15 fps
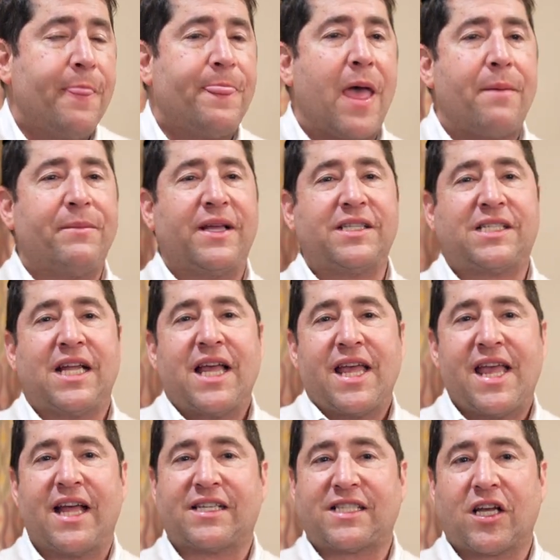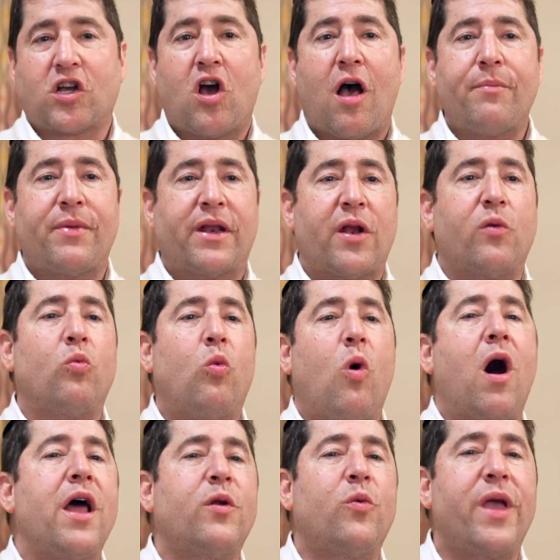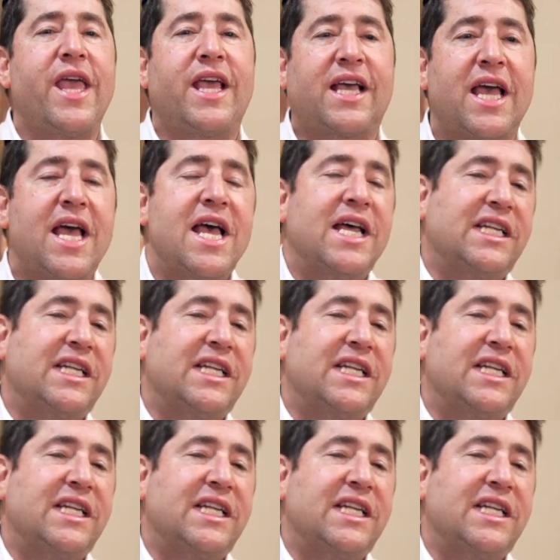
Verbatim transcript: That means he has to come and in 1 week